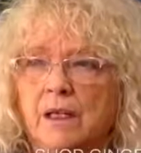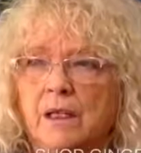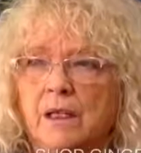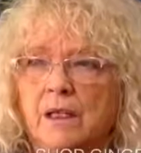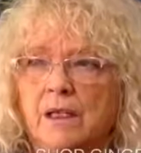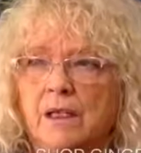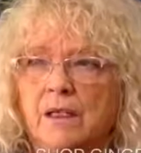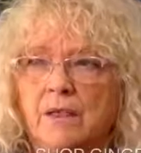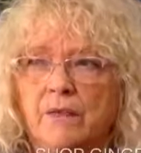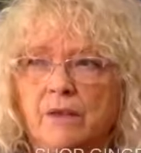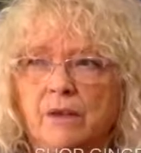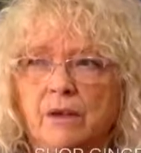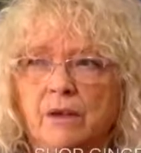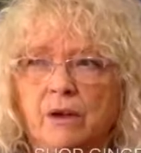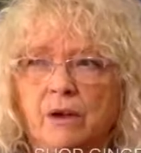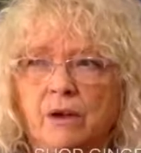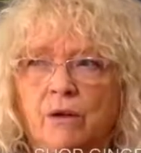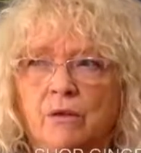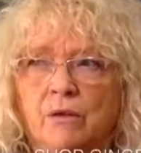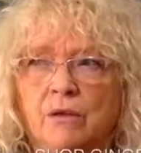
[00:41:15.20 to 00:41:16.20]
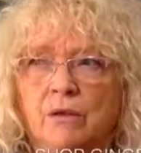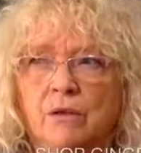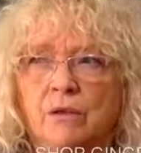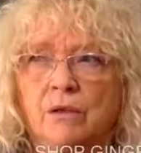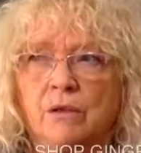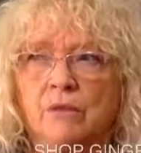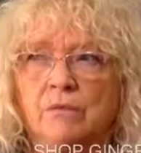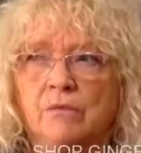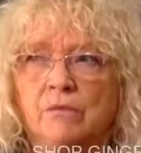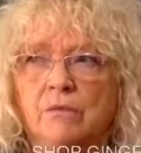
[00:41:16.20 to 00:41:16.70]
this very old
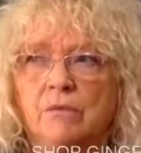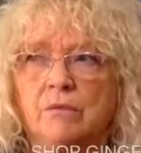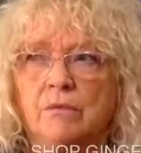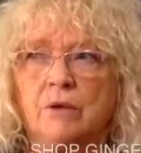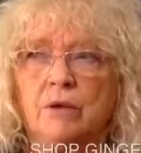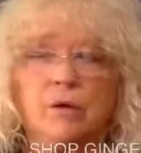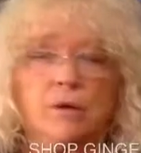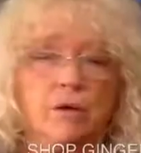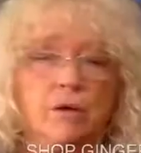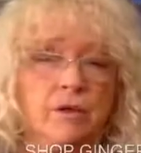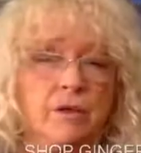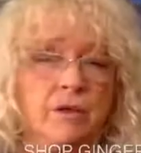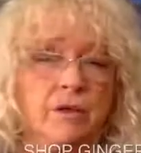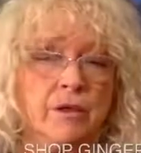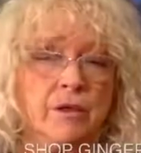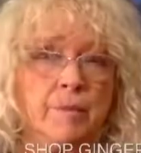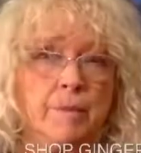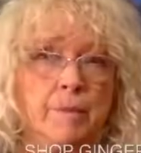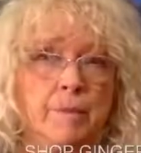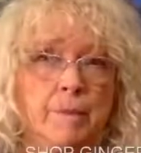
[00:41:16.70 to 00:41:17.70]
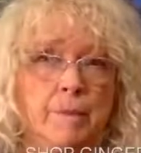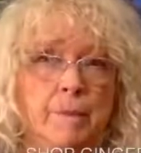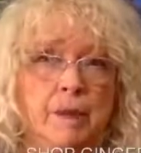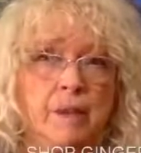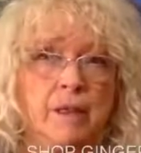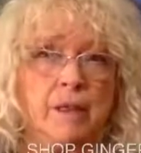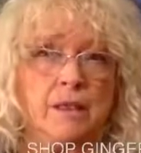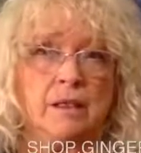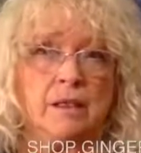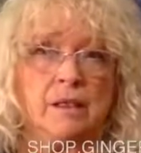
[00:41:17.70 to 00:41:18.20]
horse.
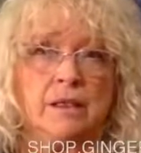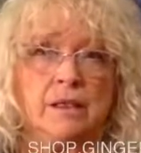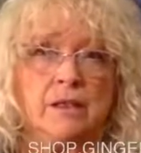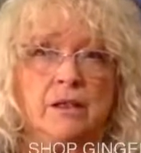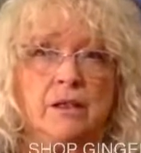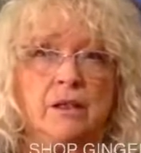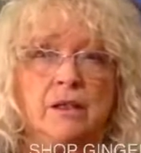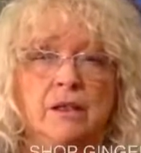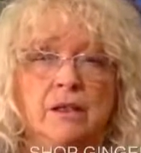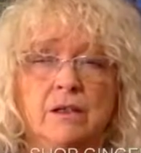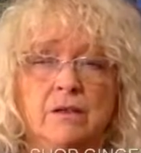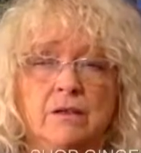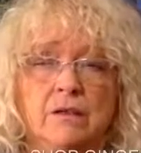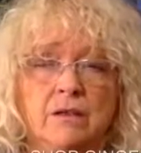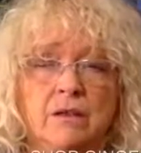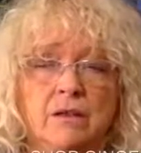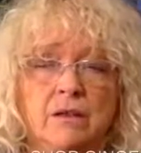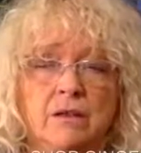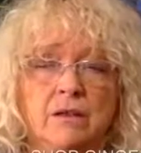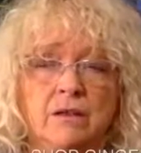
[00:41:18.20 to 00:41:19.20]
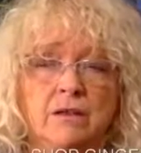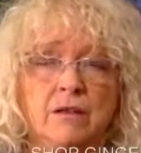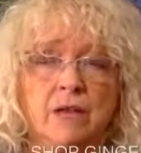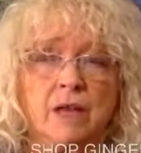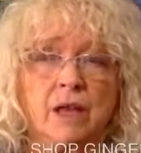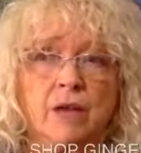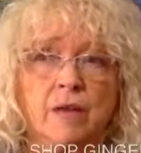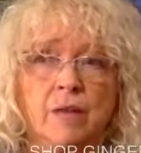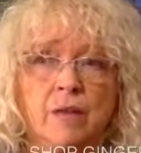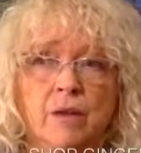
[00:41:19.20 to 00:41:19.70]
But he thought, oh, I'll just
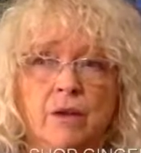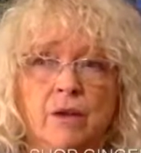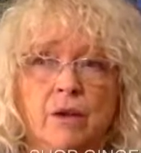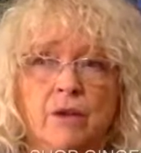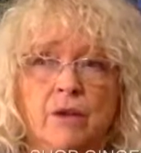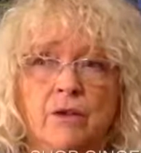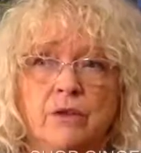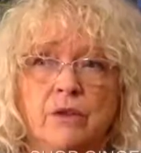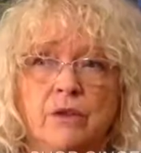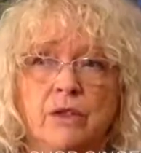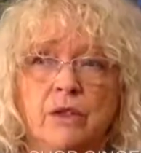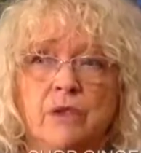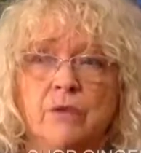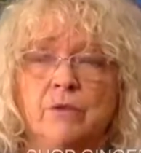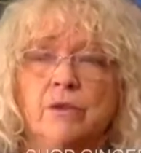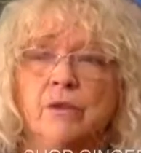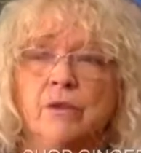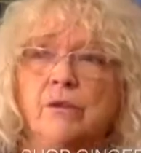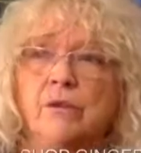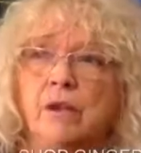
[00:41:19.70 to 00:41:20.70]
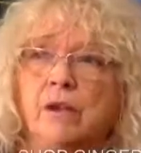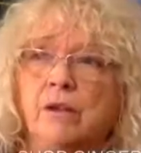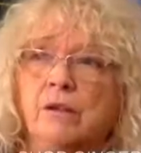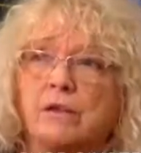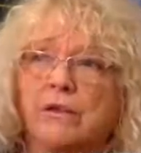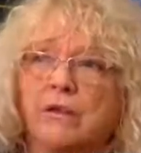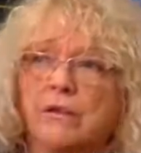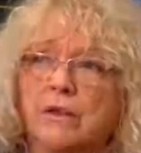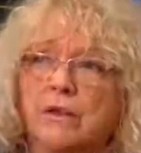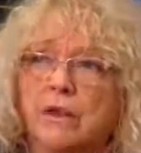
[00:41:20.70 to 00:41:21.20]
get one of those. And there were two
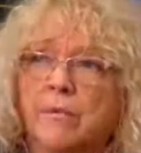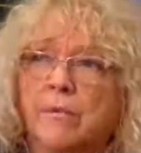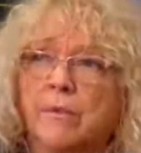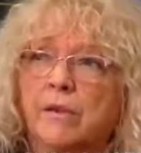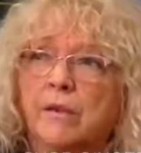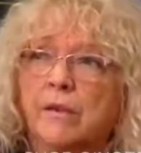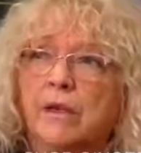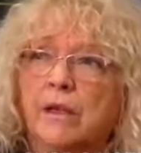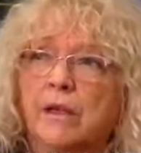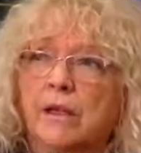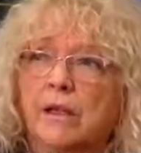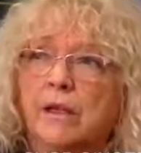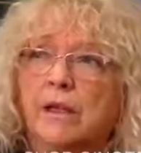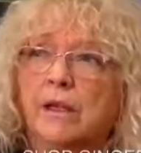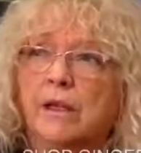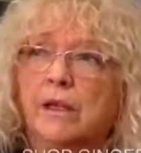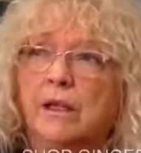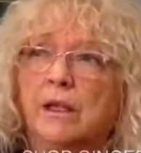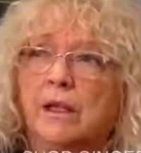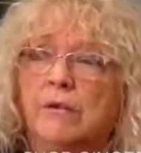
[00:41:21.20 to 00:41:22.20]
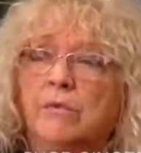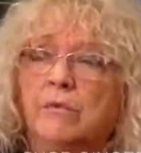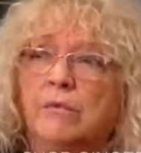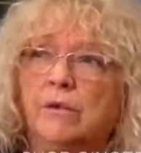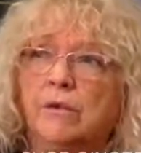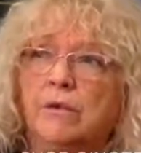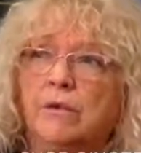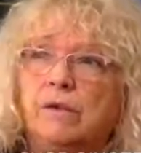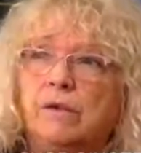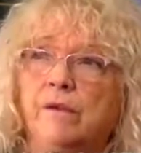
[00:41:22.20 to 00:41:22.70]
angels up on the
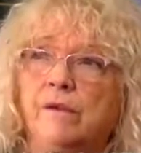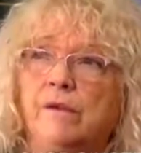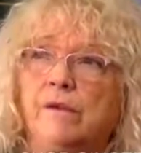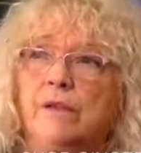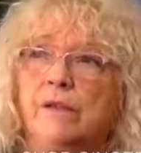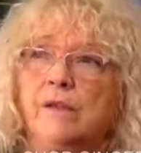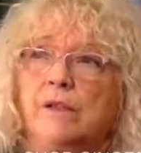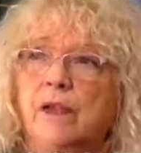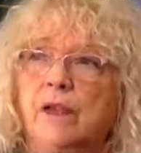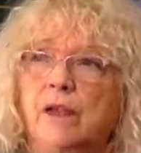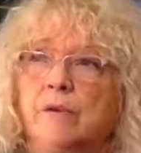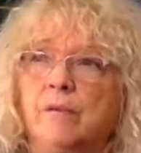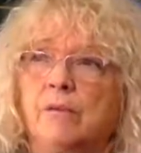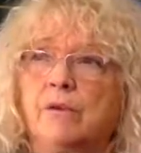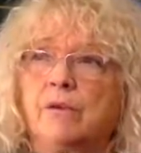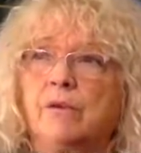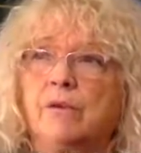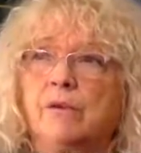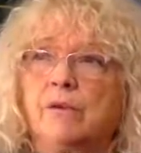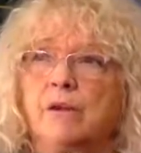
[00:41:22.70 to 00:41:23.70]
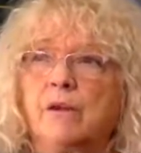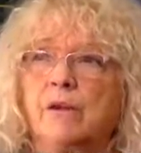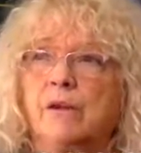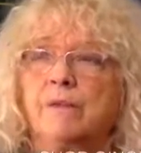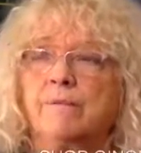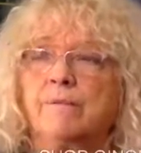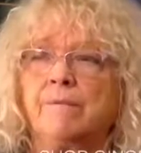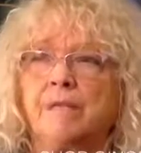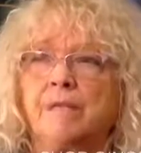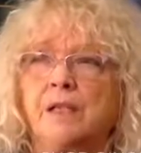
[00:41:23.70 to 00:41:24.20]
roof of the stables going,
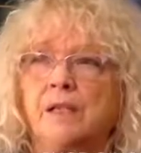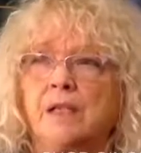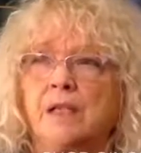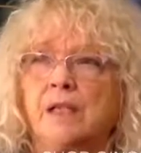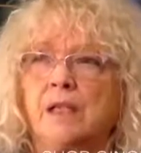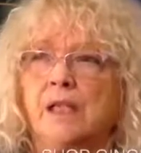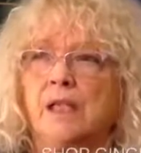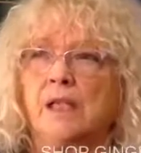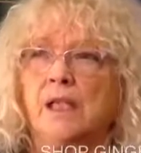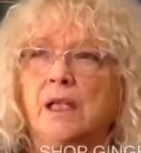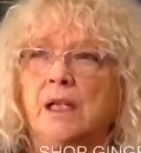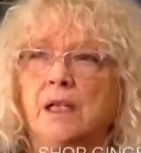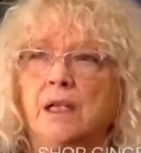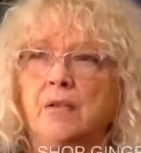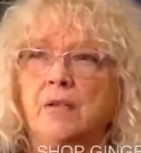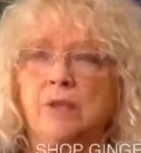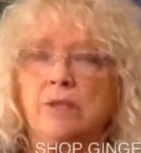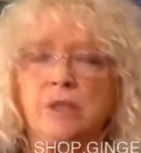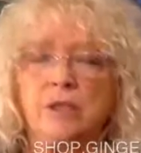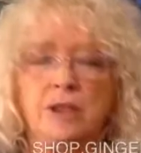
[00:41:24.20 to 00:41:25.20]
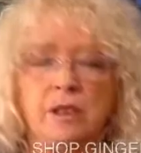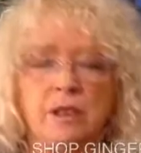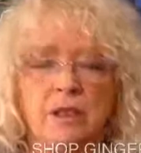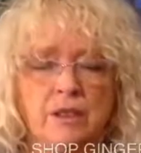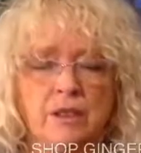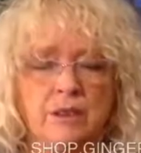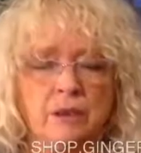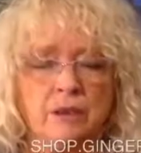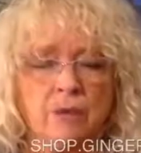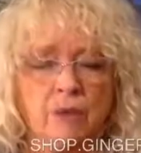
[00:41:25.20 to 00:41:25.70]
I wish he'd
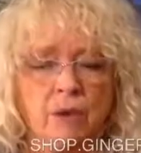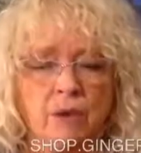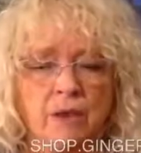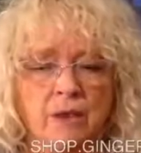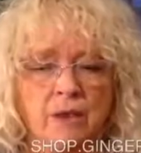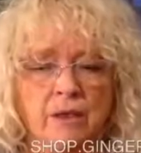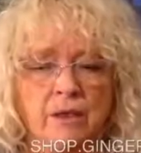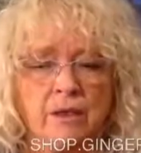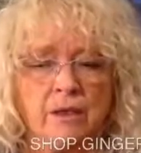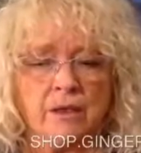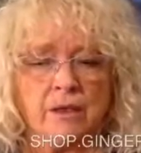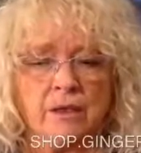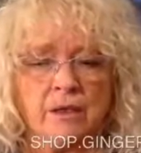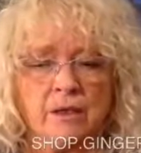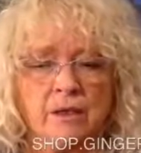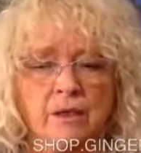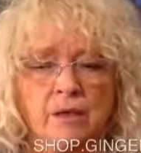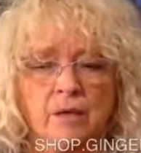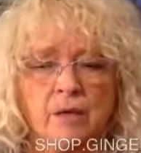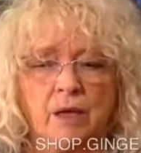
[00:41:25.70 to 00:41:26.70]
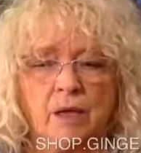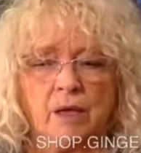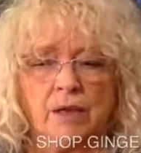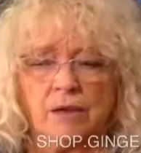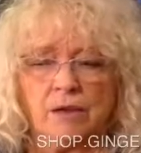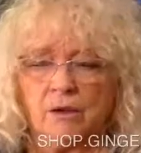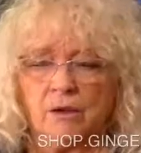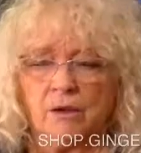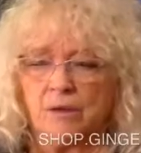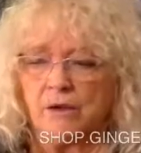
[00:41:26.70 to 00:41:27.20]
just waited just a little while
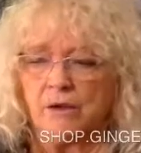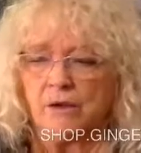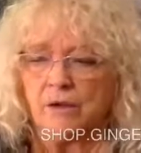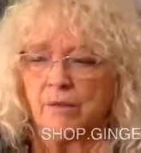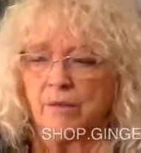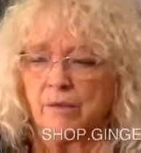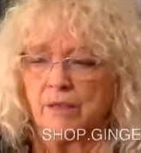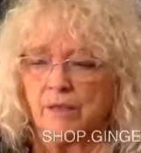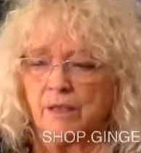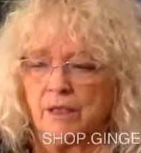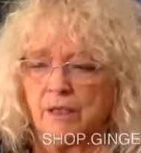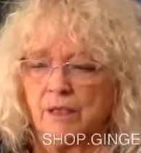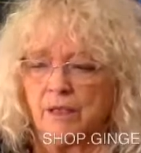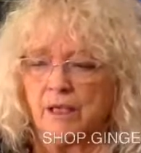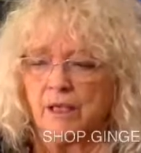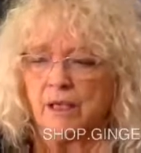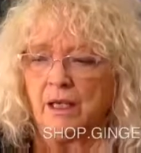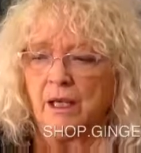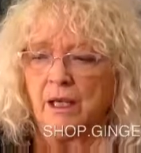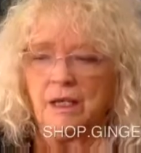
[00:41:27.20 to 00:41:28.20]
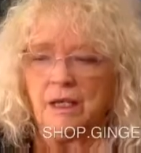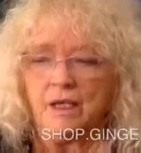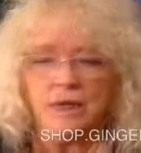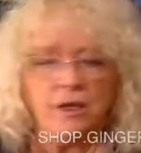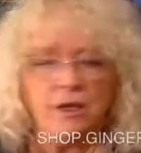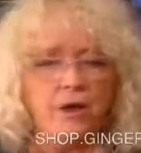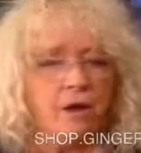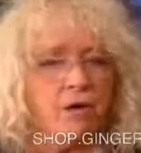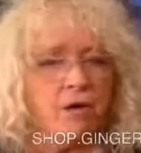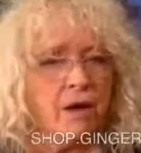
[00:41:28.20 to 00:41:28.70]
longer because he, he had
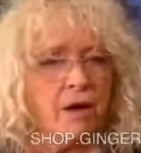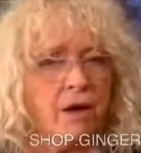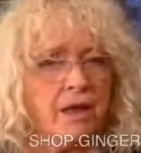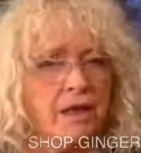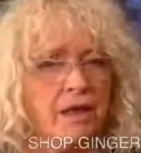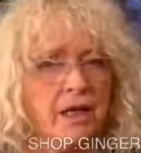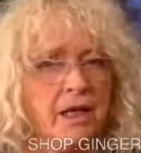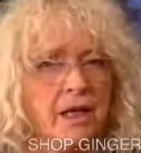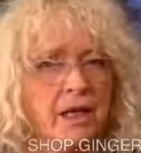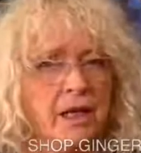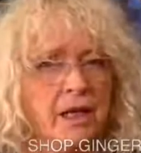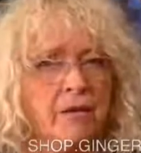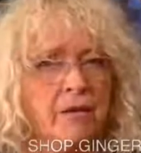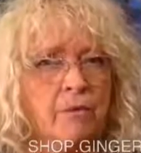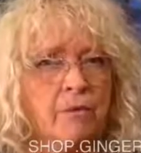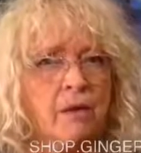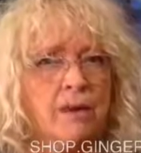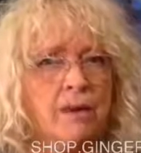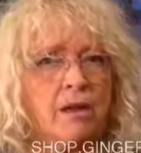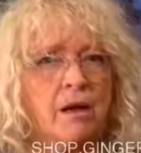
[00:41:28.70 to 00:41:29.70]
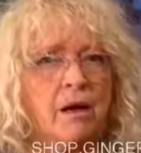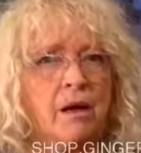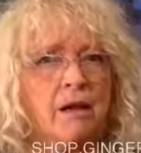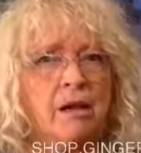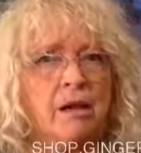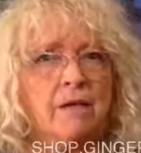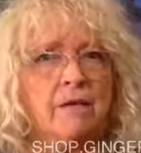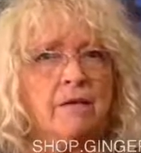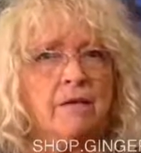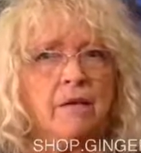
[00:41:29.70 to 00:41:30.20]
no idea what
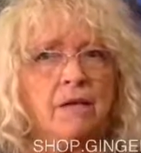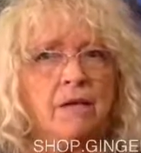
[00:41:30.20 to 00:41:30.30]
kind of